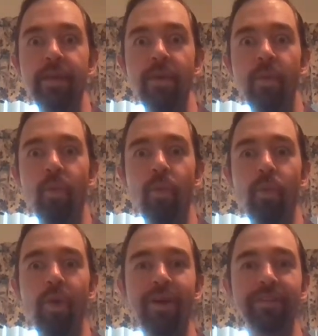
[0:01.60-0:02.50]

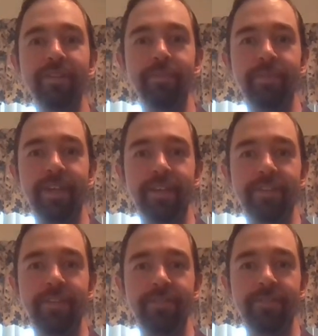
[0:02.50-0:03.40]
Welcome back
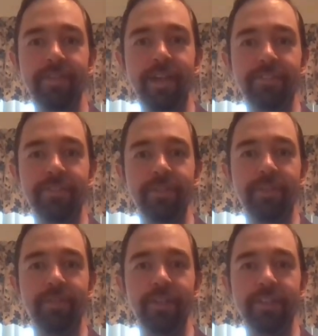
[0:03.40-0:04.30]
to the Philosophy
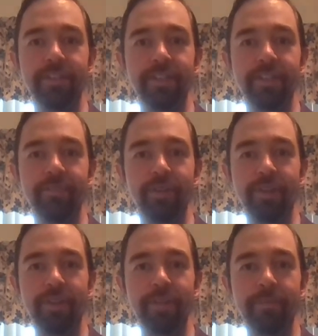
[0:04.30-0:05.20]
of Religion with
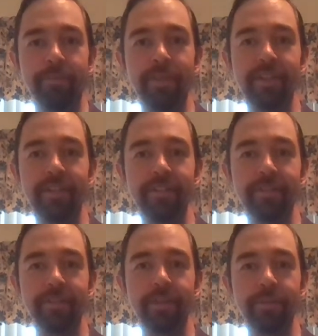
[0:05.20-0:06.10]
me,
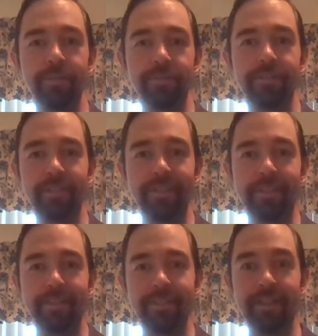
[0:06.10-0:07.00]
your host,
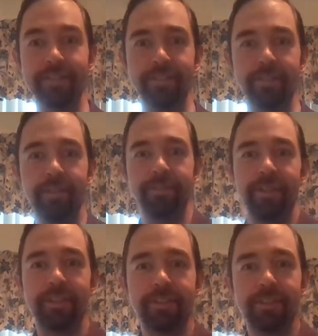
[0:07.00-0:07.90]
Dr.
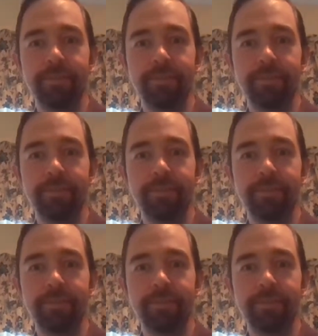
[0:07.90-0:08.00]
Kovach.